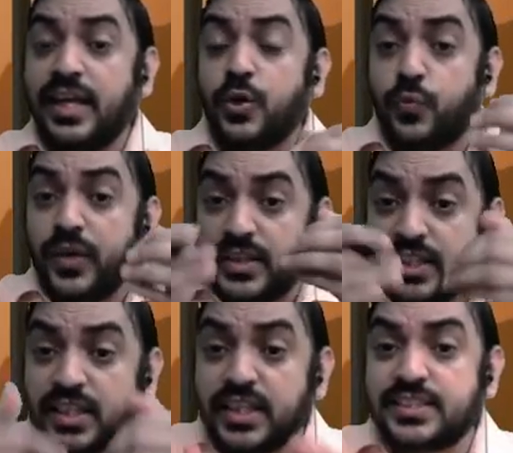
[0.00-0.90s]

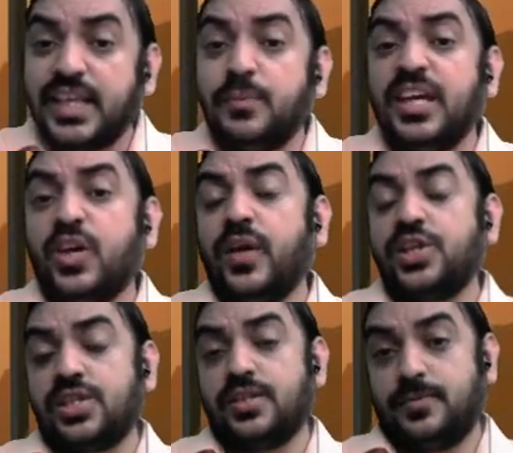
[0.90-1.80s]
within a same
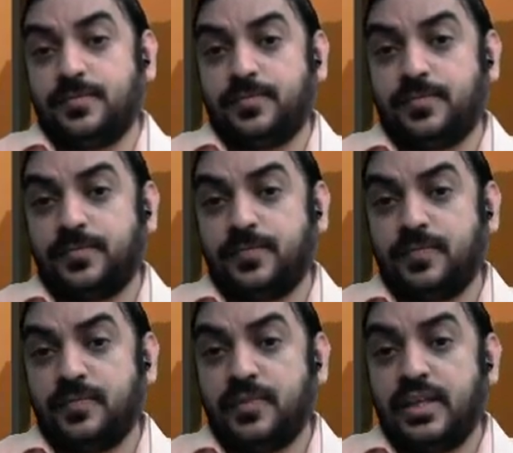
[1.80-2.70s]
equation.
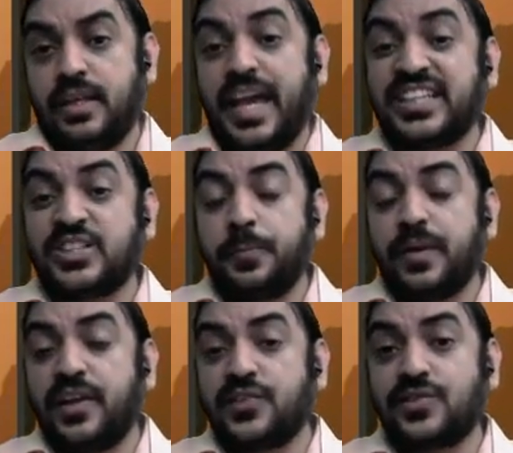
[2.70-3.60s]

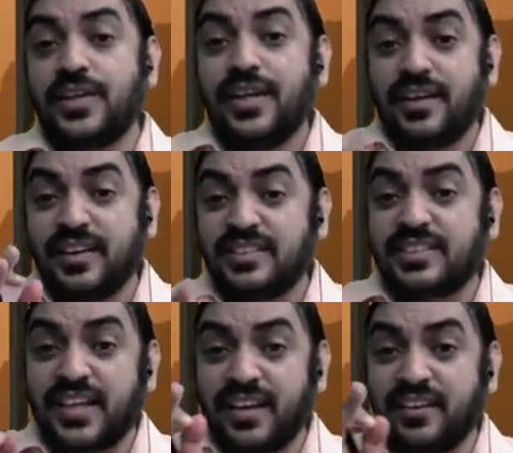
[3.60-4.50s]
Expressed
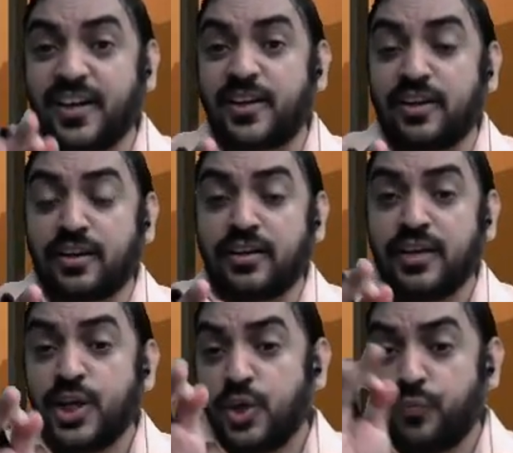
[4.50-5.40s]
risk and
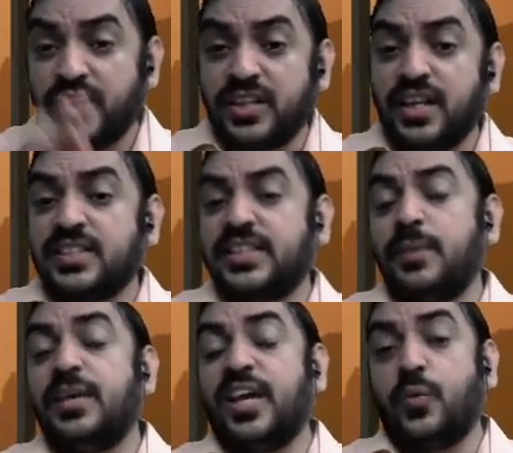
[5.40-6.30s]
return within a
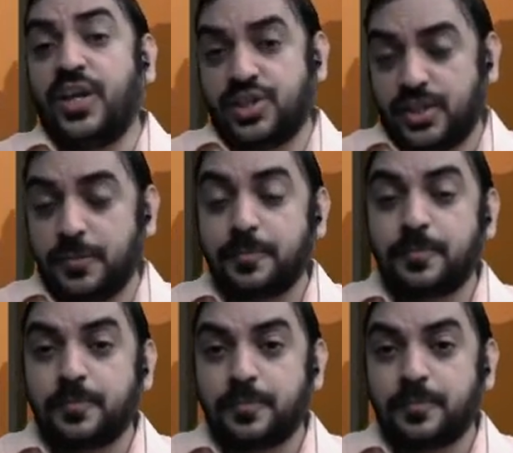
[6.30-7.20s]
same equation.
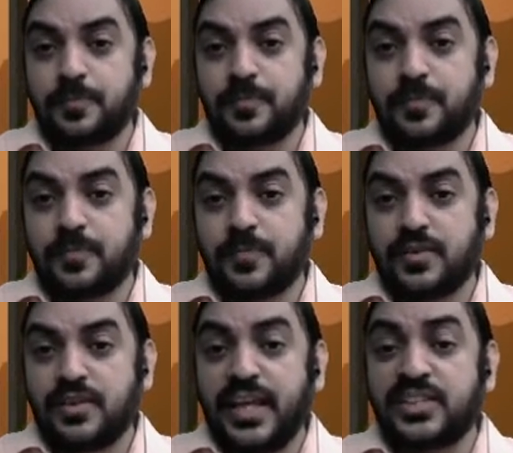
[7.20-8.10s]

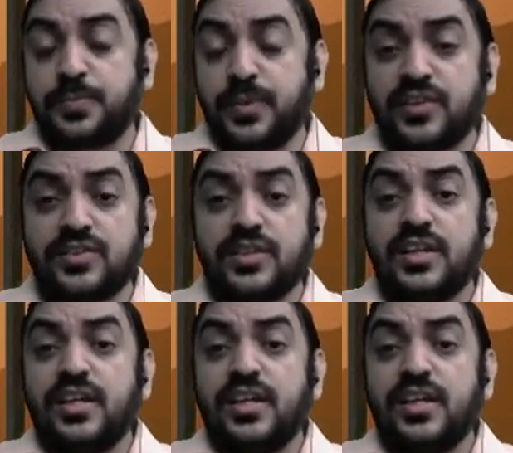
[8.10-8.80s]
Expressed